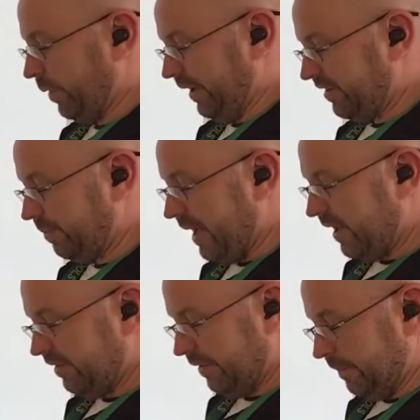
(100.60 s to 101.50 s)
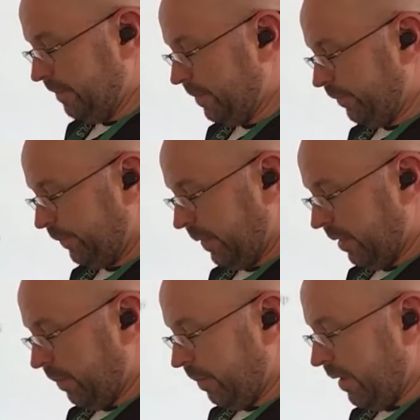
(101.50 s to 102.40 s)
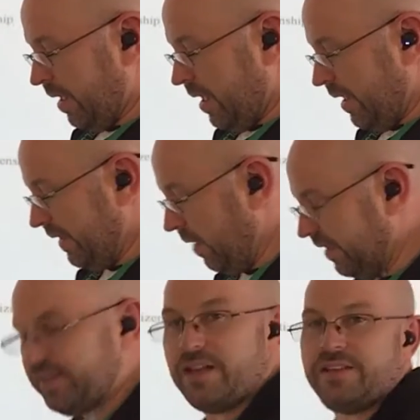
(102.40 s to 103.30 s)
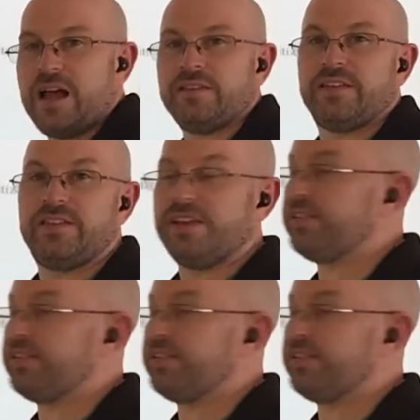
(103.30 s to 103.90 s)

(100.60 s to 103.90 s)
what we expect. Now let's get down to